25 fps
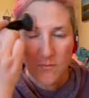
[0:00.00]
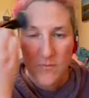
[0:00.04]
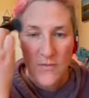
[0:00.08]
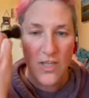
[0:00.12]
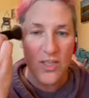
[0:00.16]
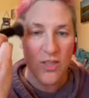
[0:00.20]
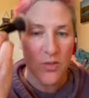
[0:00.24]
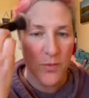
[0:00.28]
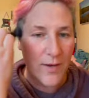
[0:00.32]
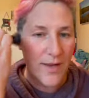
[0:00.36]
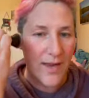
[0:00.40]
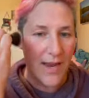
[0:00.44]

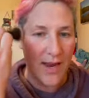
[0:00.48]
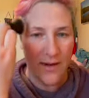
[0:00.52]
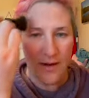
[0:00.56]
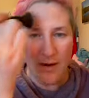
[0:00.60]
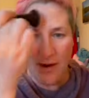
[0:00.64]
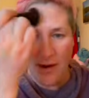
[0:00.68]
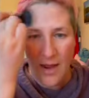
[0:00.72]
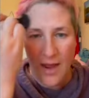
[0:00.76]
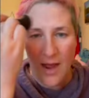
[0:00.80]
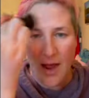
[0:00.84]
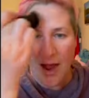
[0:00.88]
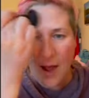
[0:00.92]
So again,
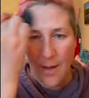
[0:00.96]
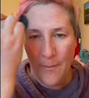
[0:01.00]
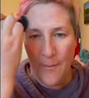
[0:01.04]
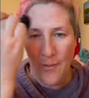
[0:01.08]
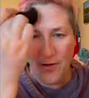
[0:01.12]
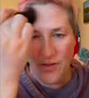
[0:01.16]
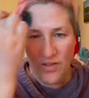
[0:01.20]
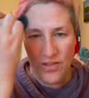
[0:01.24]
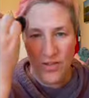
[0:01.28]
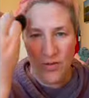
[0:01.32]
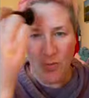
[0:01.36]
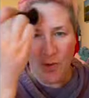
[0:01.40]
up
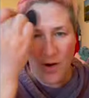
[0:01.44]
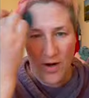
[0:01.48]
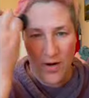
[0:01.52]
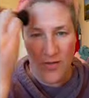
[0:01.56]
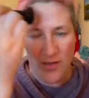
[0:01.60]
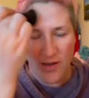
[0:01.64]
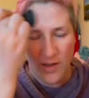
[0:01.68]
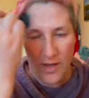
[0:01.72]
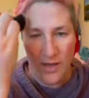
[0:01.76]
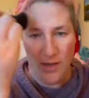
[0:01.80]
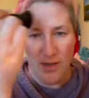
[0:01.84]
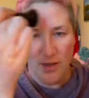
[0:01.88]
onto
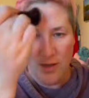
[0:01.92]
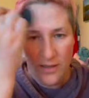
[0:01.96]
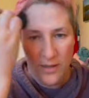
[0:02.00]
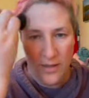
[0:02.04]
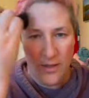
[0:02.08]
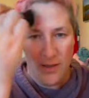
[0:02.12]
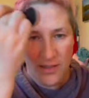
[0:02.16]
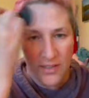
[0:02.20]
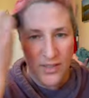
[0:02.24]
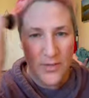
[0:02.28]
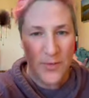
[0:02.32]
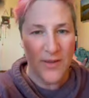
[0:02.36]
where
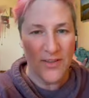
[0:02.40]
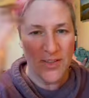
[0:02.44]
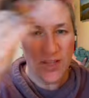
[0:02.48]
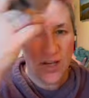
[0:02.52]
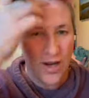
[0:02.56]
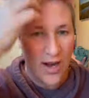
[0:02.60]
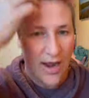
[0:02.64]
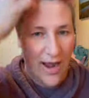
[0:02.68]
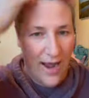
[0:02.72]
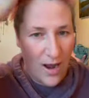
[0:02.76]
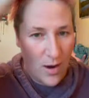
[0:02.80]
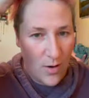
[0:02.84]
depends
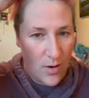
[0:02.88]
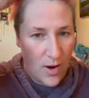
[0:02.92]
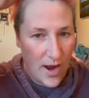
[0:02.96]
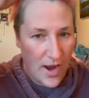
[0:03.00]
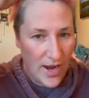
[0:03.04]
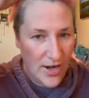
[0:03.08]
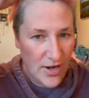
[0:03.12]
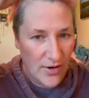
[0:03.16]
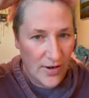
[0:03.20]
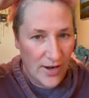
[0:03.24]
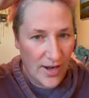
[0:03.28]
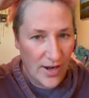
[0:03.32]
on how high
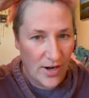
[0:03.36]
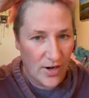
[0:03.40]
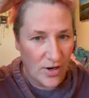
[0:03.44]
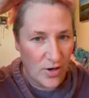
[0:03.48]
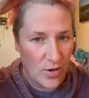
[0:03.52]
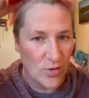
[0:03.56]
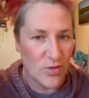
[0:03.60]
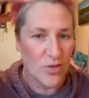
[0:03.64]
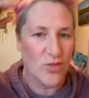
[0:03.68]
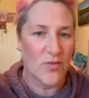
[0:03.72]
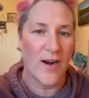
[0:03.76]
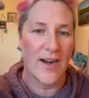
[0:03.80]
your hair
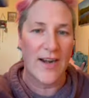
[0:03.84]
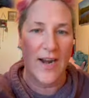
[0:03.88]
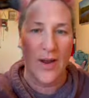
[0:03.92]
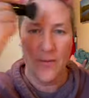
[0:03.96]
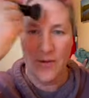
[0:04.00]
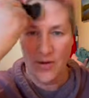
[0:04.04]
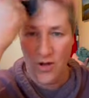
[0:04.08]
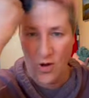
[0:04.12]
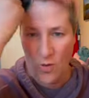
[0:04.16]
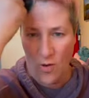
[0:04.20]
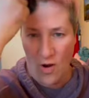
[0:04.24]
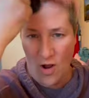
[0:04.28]
goes, right? I
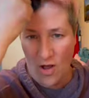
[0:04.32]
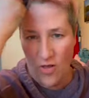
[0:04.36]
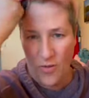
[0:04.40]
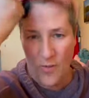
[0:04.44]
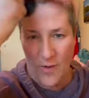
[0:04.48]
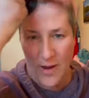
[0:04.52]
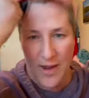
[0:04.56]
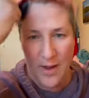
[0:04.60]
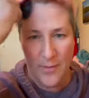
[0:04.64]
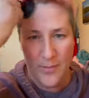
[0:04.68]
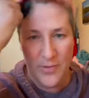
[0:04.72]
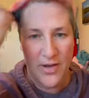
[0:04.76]
would go all the
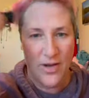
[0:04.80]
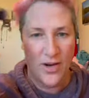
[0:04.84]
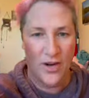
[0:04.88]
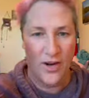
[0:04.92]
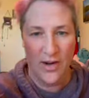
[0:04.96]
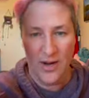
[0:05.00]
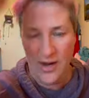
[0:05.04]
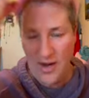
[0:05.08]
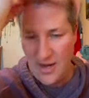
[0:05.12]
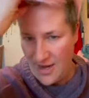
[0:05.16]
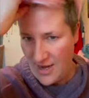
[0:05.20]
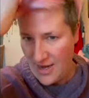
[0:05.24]
way up
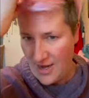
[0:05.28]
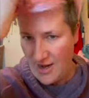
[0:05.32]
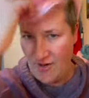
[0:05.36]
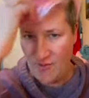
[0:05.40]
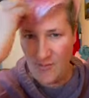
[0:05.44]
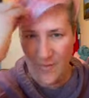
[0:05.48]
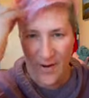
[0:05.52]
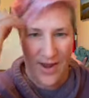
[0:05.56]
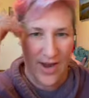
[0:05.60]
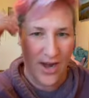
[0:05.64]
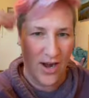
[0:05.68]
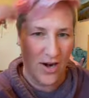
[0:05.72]
here if
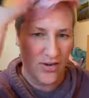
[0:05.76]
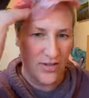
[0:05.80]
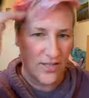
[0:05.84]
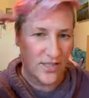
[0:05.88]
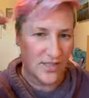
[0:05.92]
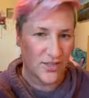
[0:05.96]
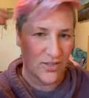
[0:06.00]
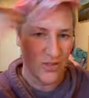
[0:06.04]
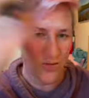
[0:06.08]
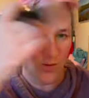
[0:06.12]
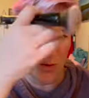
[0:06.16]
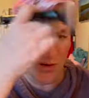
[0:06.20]
my hair
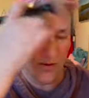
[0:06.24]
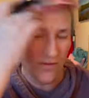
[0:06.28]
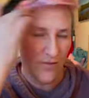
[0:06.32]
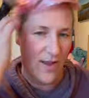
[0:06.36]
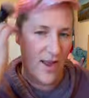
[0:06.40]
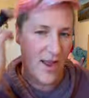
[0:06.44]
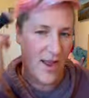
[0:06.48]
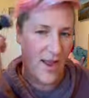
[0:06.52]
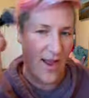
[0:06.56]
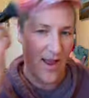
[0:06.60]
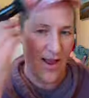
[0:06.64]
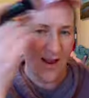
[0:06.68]
didn't sort of
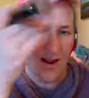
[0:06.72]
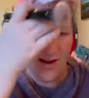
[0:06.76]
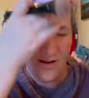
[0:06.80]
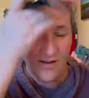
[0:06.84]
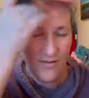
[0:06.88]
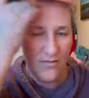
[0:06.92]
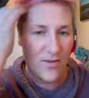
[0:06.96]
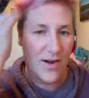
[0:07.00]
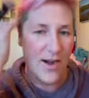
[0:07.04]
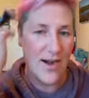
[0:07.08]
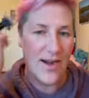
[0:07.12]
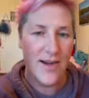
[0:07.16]
hang,
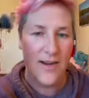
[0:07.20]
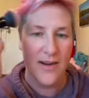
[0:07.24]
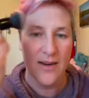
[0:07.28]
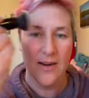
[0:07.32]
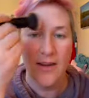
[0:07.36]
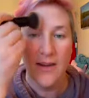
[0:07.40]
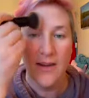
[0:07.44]
right?